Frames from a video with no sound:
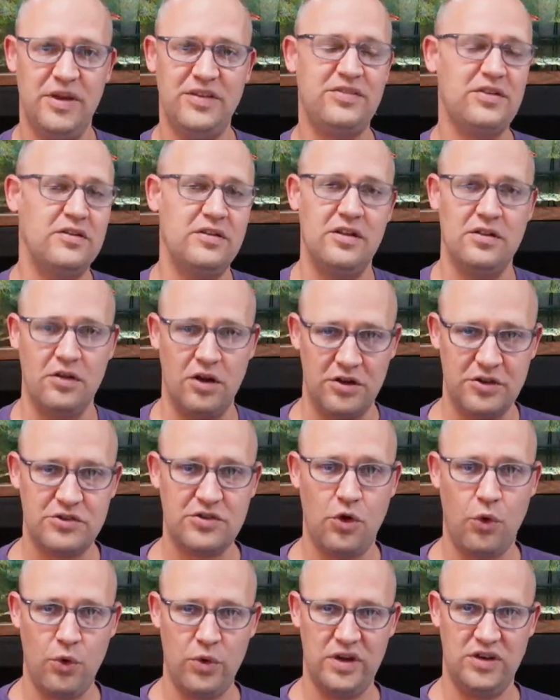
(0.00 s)
basically a
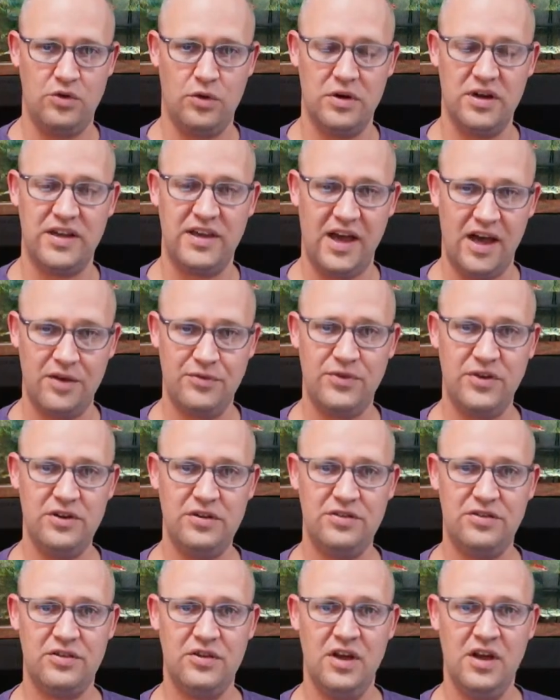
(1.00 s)
large Corydoras
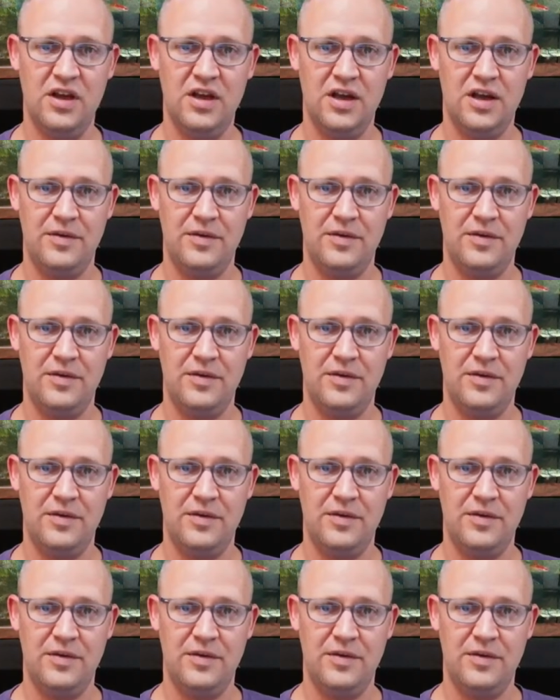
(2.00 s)
catfish,